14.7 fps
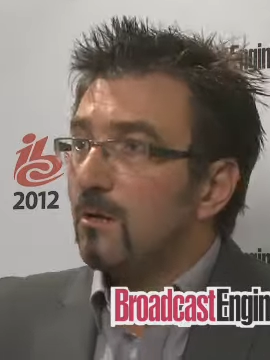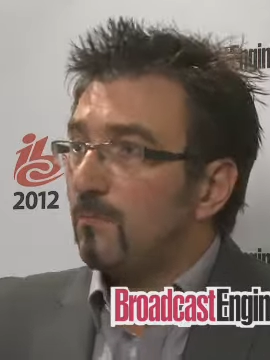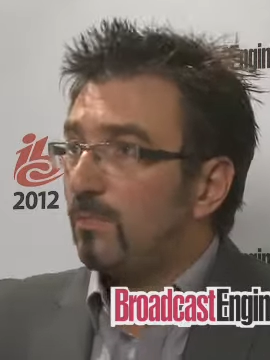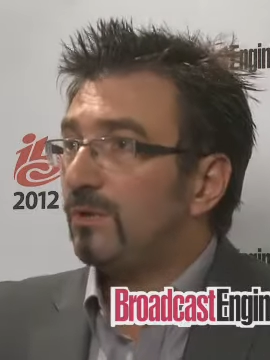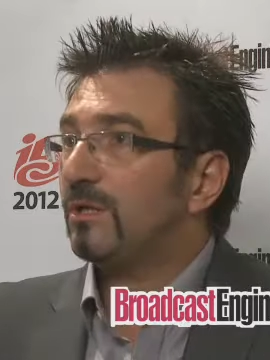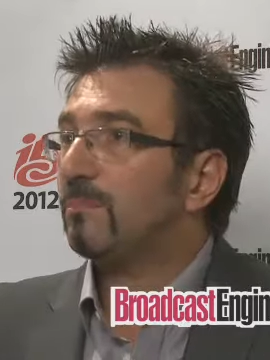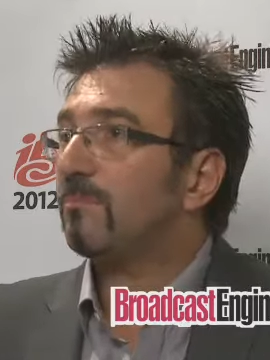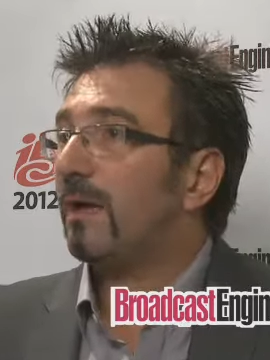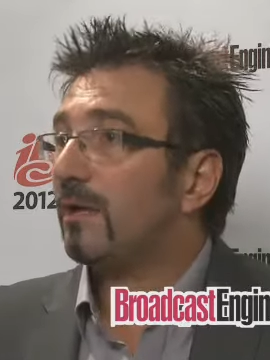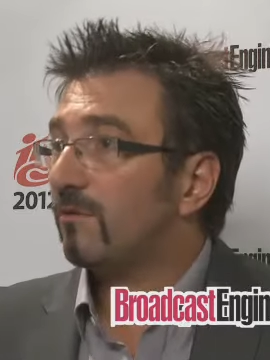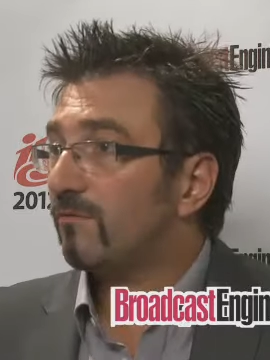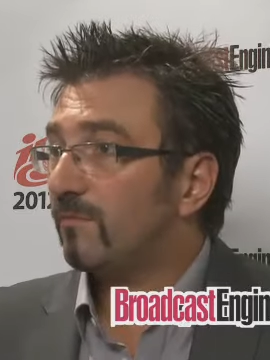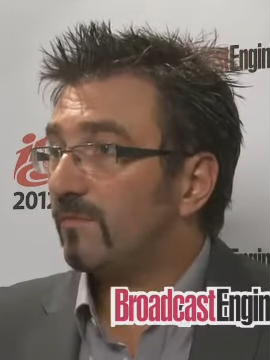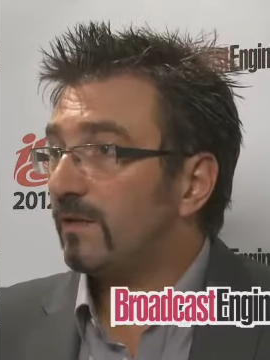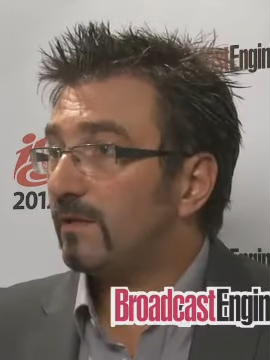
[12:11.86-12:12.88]
pulling back
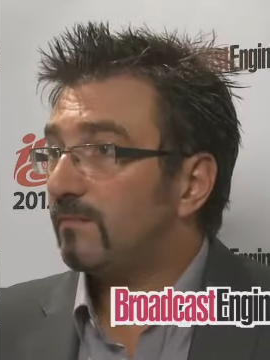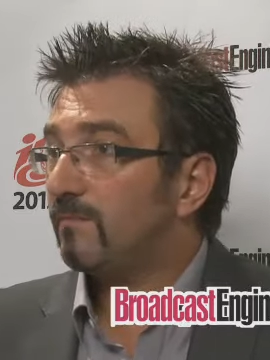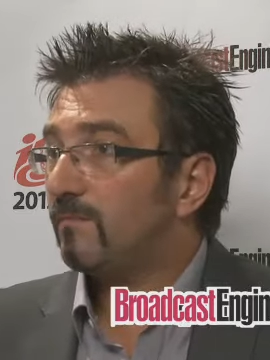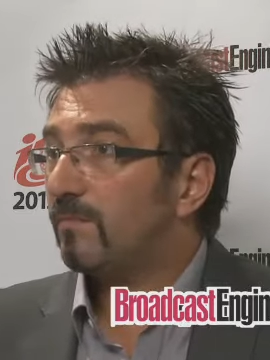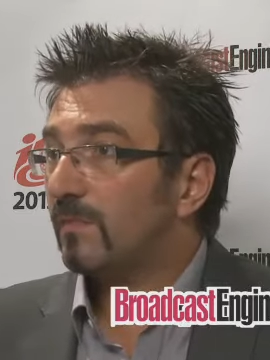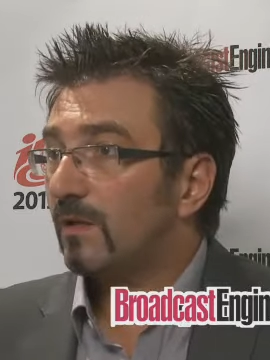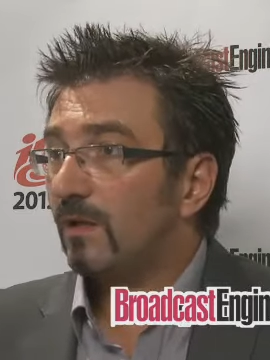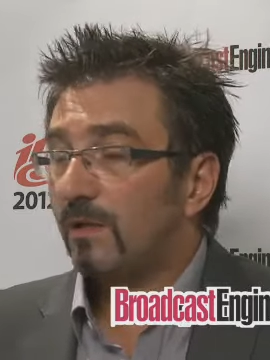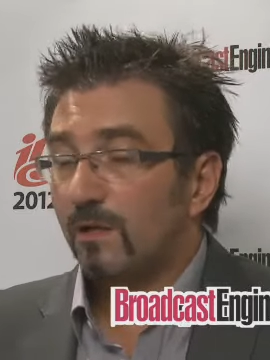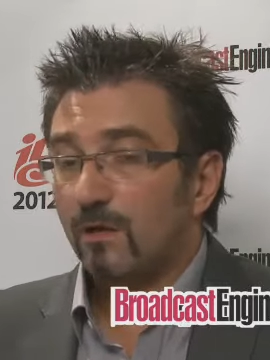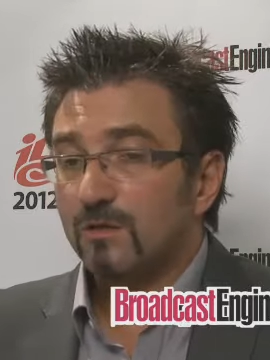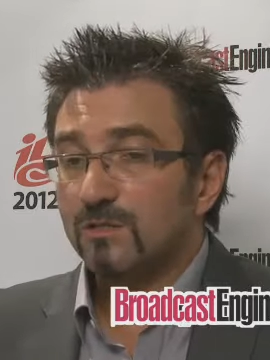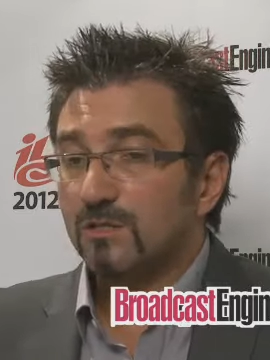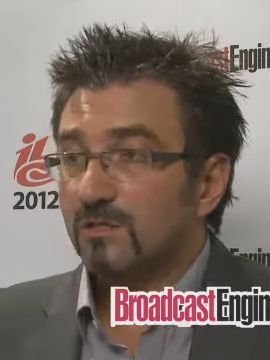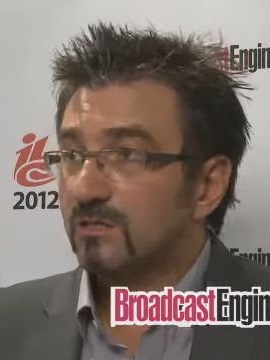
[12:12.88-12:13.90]
from that and
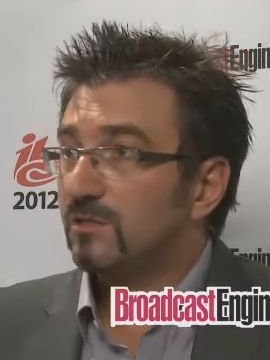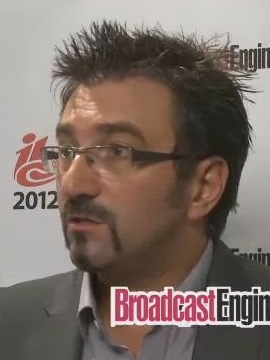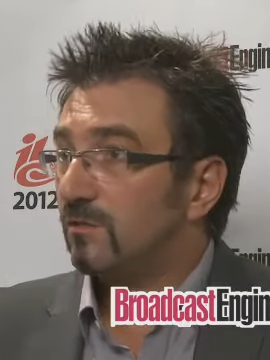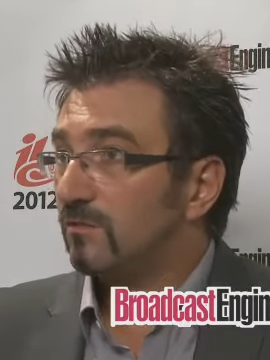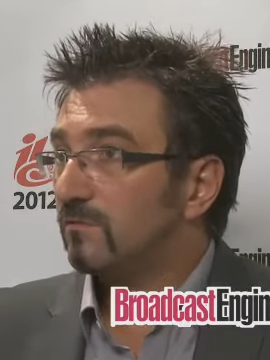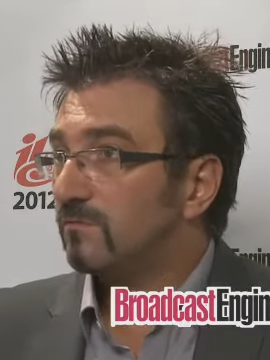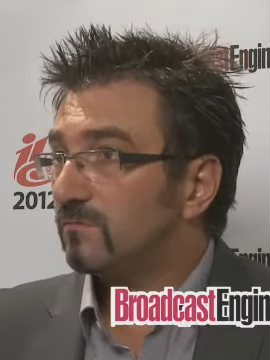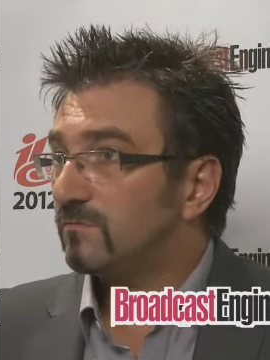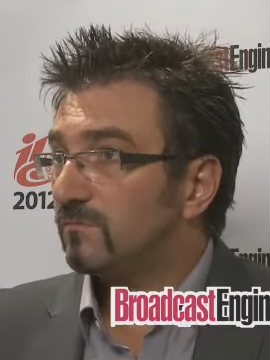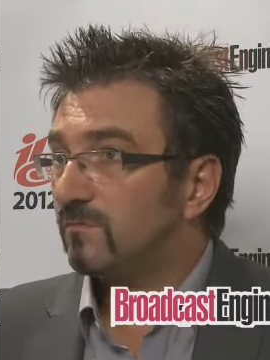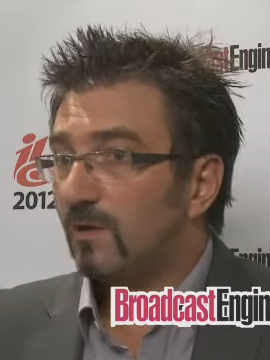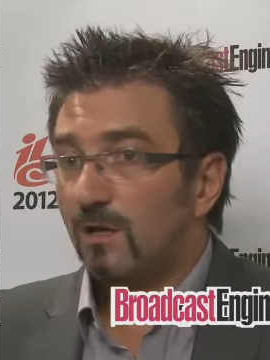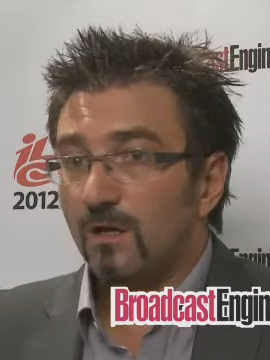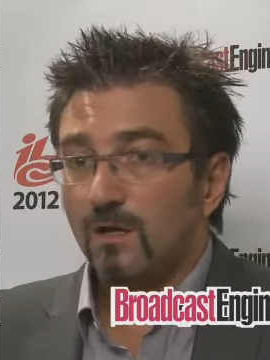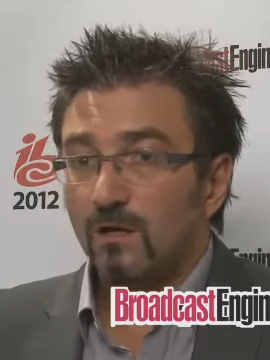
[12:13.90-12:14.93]
asking to look
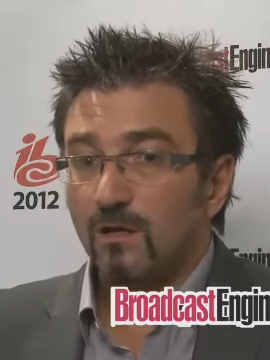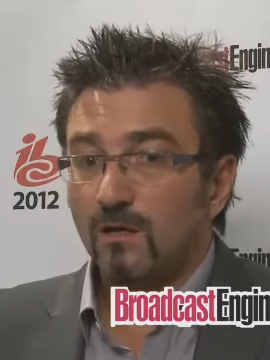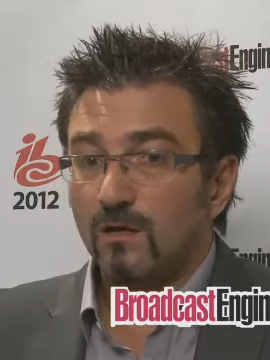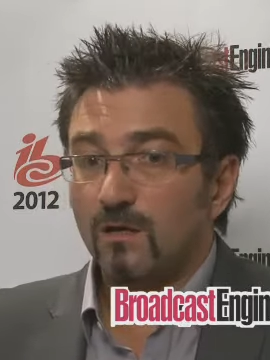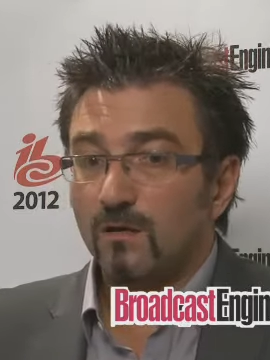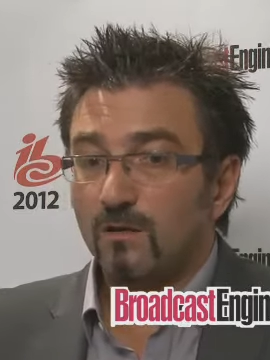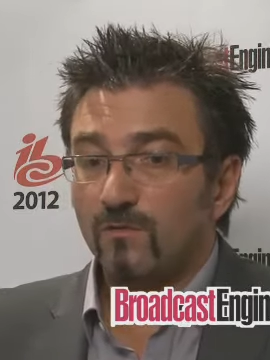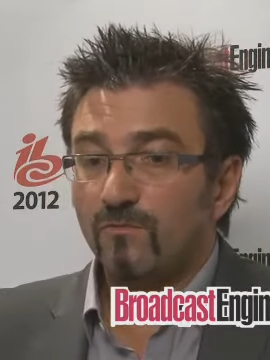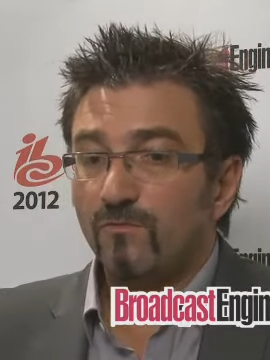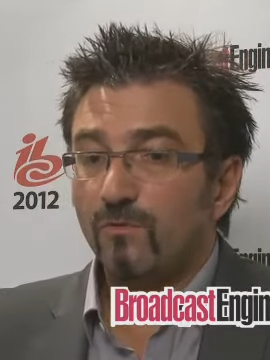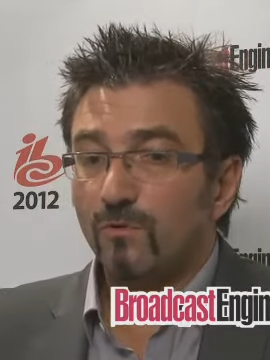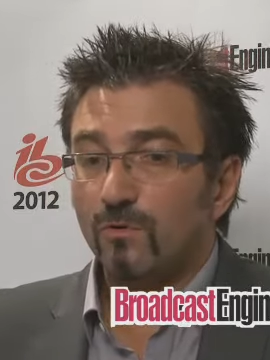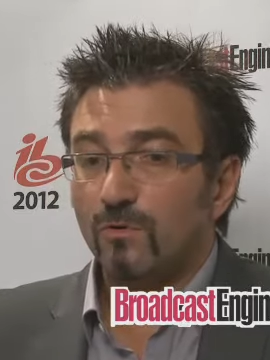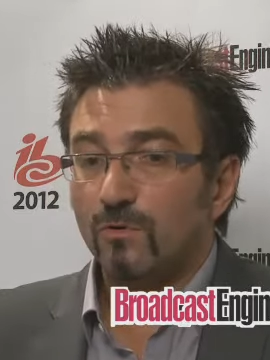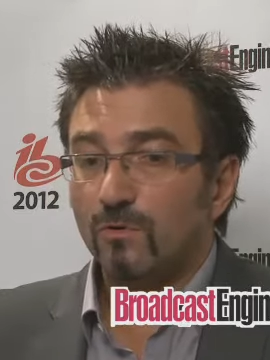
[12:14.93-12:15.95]

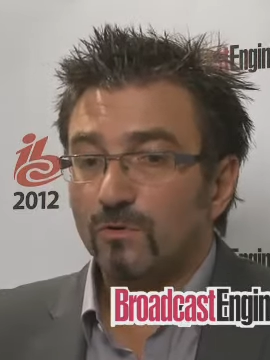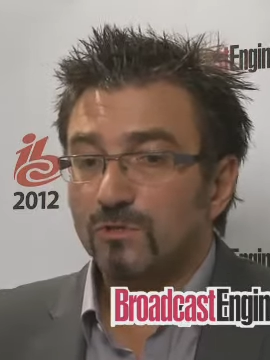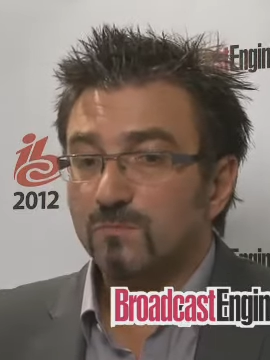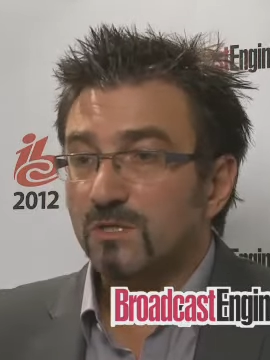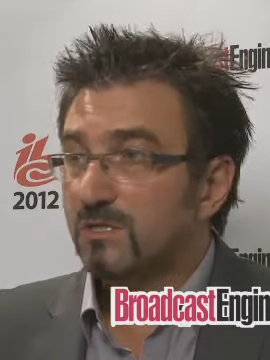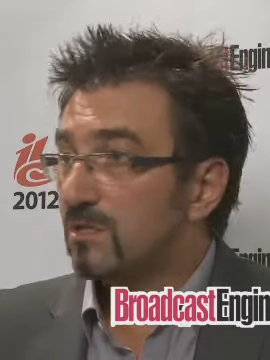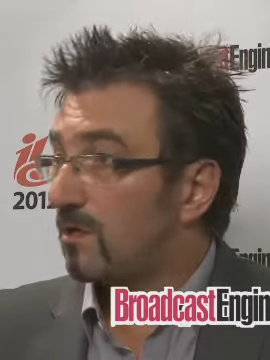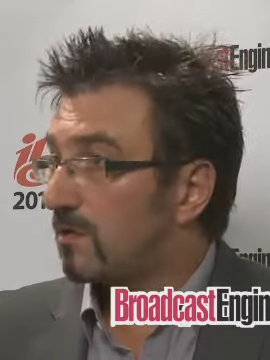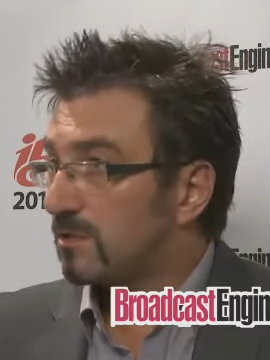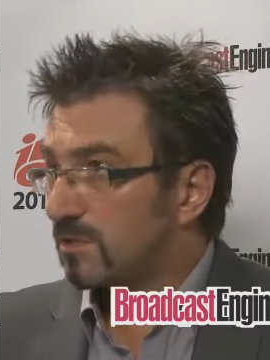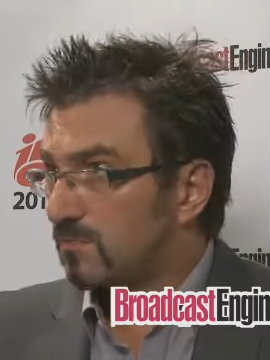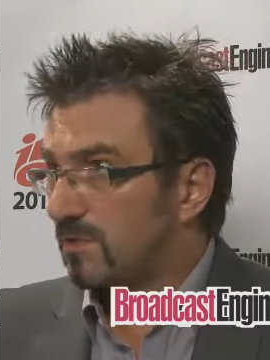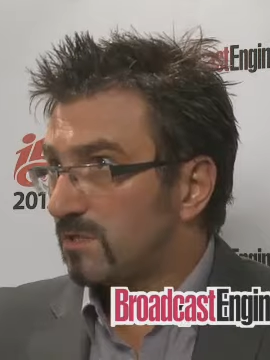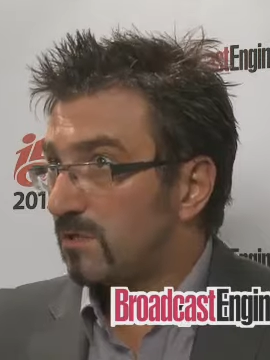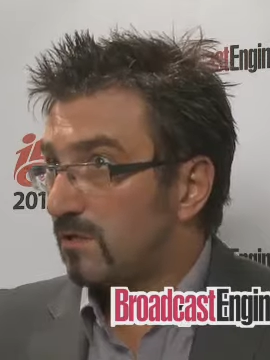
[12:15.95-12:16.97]
for
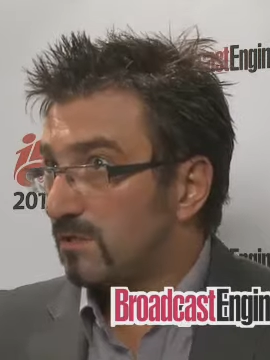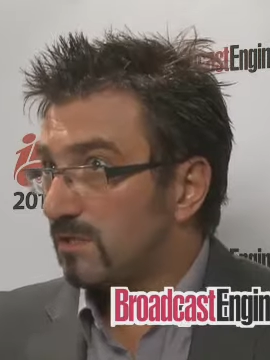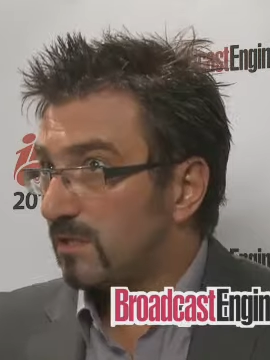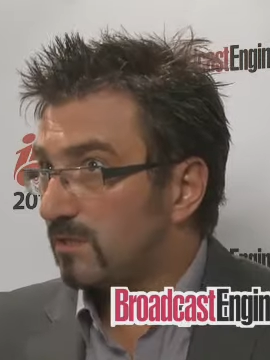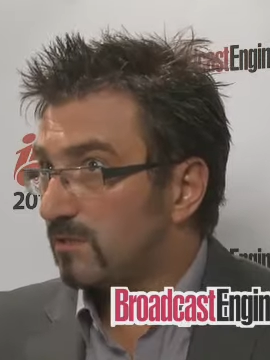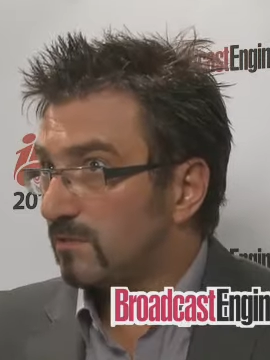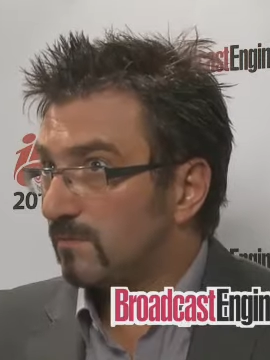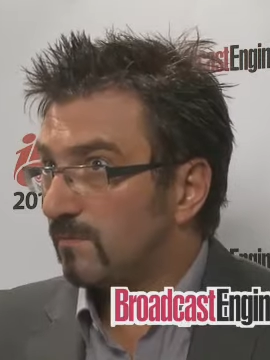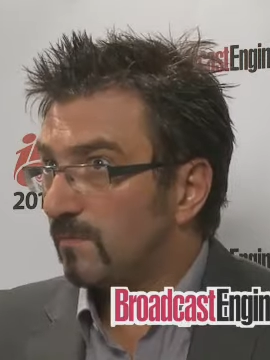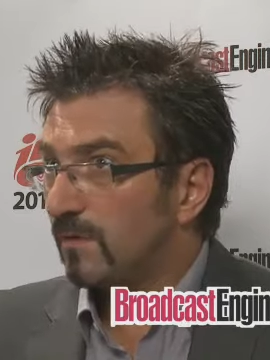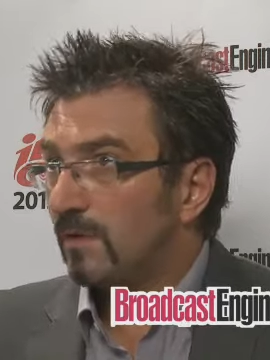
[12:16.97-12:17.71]
specialisation.